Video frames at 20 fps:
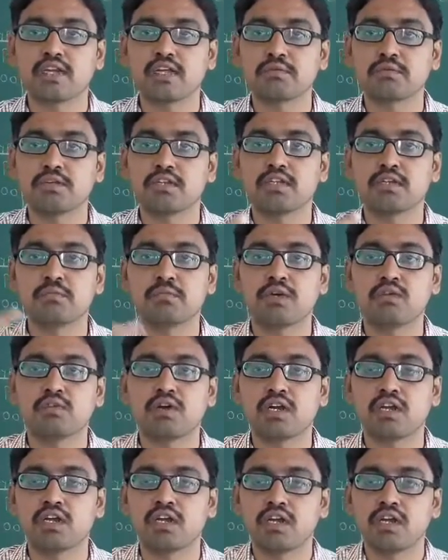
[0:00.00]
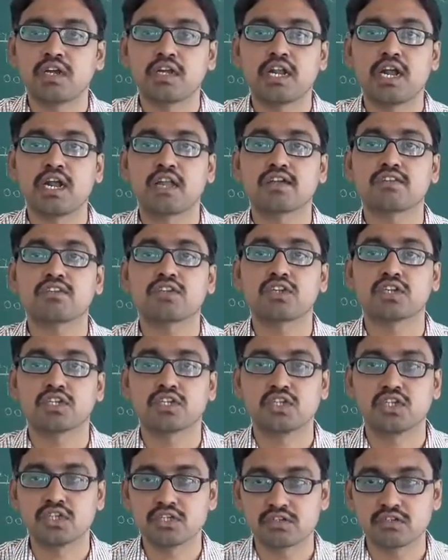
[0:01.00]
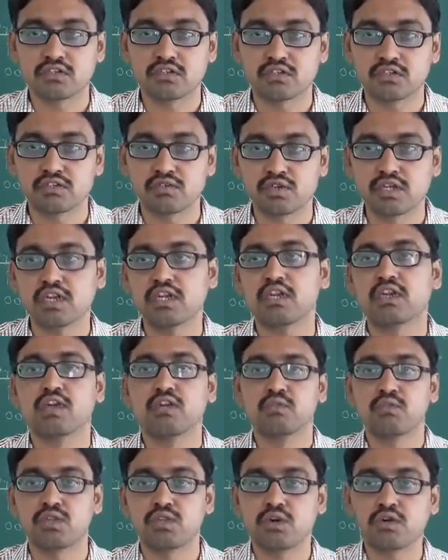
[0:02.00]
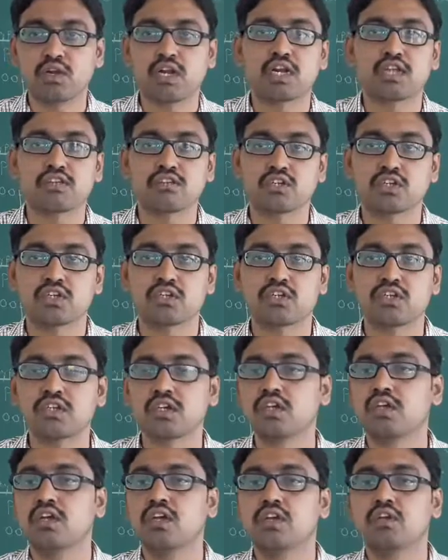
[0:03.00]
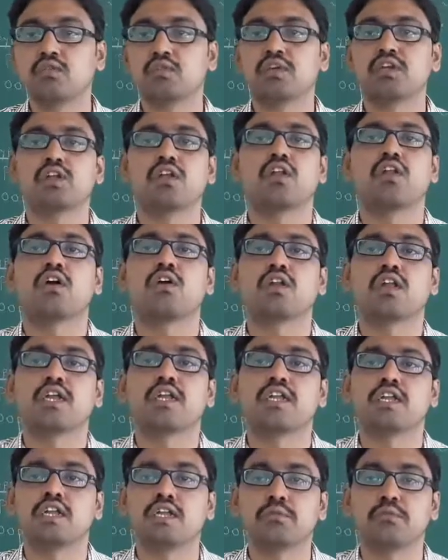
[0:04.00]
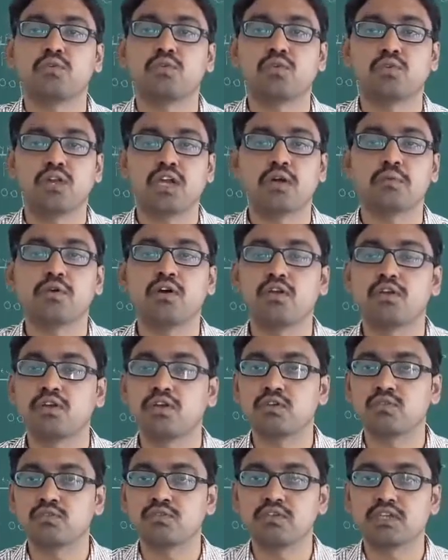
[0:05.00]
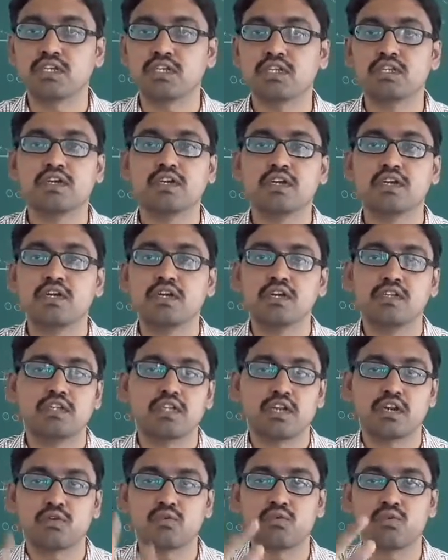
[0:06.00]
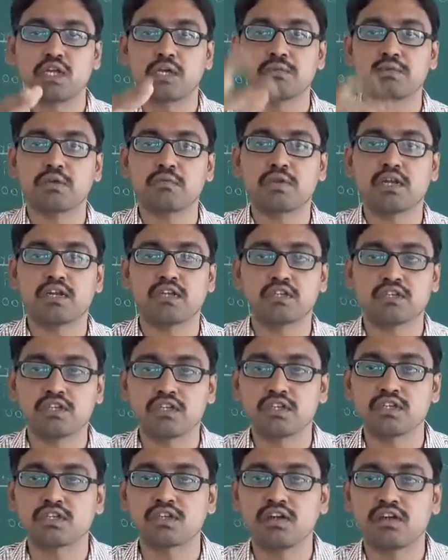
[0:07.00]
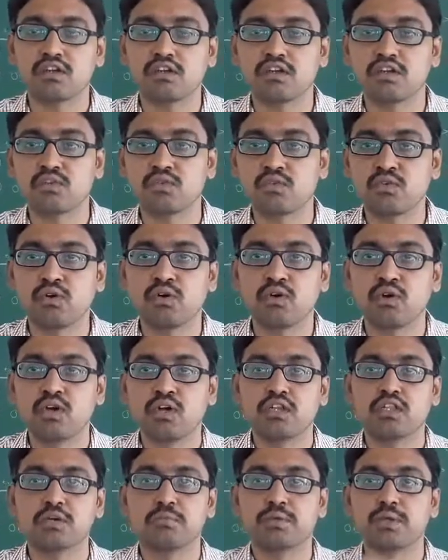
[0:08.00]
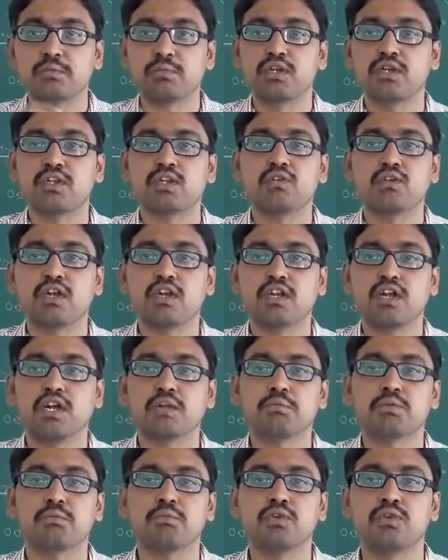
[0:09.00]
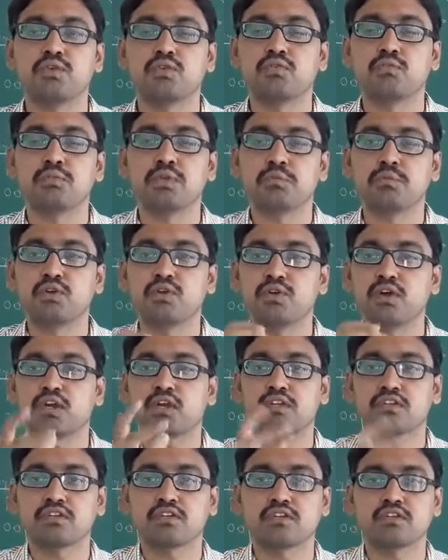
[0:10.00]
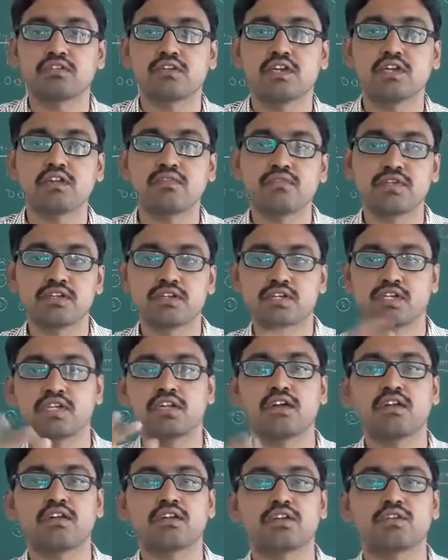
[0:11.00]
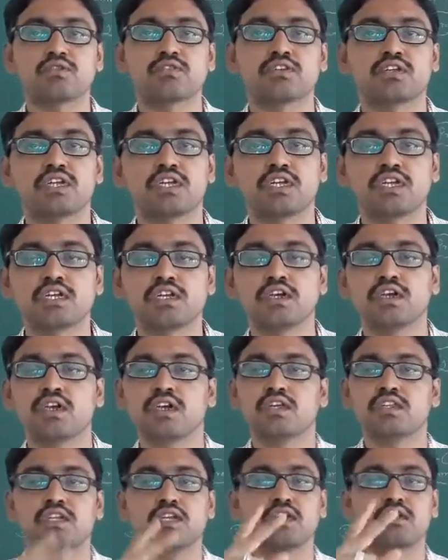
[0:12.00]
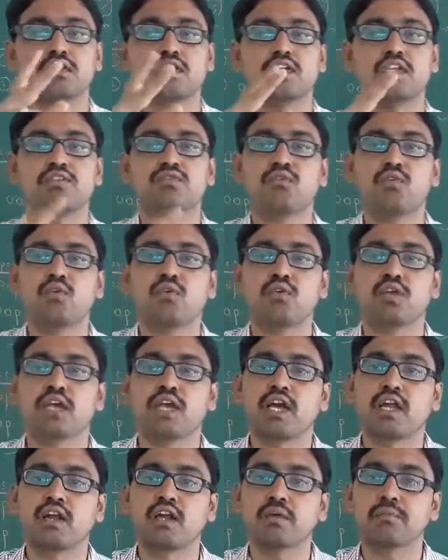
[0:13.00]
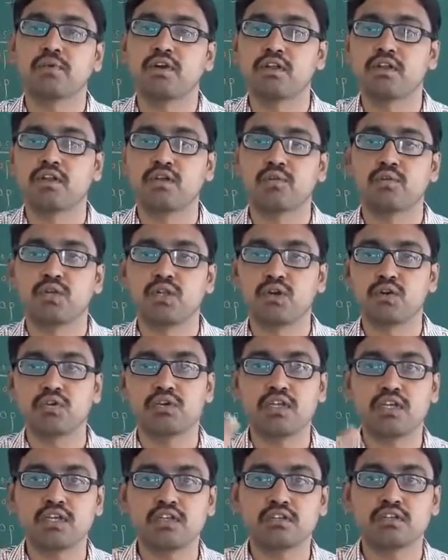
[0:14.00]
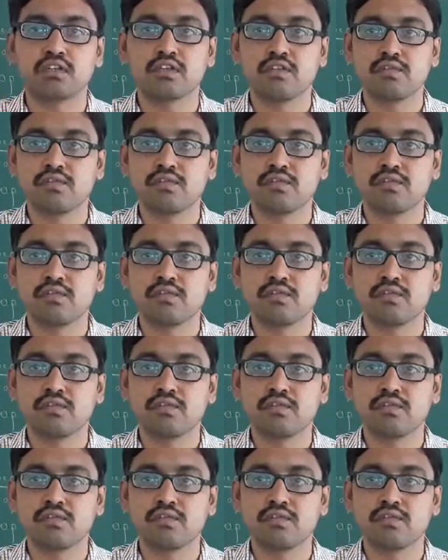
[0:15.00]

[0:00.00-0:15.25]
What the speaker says: nothing but what? Data structure. Okay, without data structure we cannot write any program. Already you see there are two types of data structure. Already you know the primitive and non-primitive data structure. In first year already you studied, that is int, float, char, double. Without these